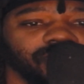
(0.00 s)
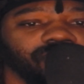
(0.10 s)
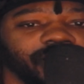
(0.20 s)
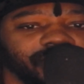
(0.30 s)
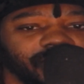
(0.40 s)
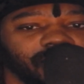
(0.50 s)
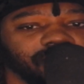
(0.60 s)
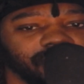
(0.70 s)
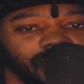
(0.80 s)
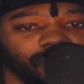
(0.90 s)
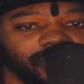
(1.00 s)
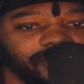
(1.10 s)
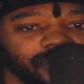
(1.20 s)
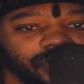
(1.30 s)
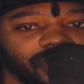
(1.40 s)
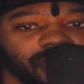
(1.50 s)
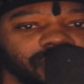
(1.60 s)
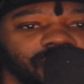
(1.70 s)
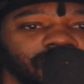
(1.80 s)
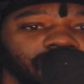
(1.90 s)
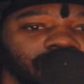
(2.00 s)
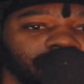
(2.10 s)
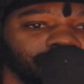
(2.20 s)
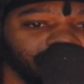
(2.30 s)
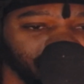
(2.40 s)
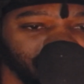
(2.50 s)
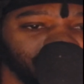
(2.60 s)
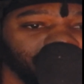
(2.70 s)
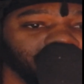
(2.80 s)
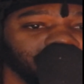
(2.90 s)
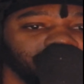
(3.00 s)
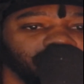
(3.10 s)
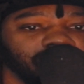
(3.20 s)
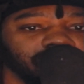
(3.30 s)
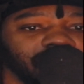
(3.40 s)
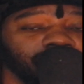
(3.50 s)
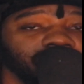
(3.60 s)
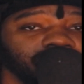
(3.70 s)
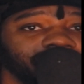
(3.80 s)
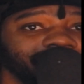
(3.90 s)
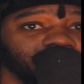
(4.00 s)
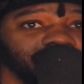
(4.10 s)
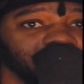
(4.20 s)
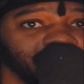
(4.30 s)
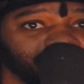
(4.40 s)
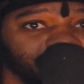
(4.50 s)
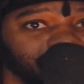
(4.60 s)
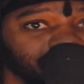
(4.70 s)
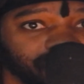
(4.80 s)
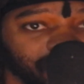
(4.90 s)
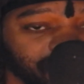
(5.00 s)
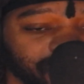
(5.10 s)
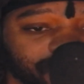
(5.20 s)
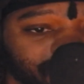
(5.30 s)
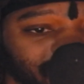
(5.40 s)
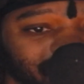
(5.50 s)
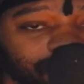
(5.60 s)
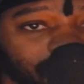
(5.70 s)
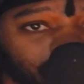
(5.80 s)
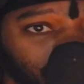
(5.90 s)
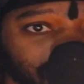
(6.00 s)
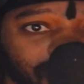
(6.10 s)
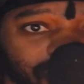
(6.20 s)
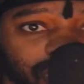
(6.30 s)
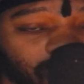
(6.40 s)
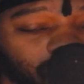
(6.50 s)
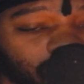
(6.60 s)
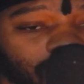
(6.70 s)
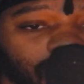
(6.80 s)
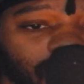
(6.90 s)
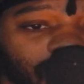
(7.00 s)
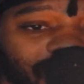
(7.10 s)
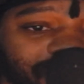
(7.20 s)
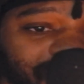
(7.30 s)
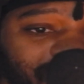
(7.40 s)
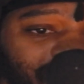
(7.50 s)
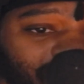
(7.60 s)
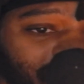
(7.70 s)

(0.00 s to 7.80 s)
right now, yeah, one photo, but later multiple. Then we'll do full scene reconstruction. That's a big one. So everything will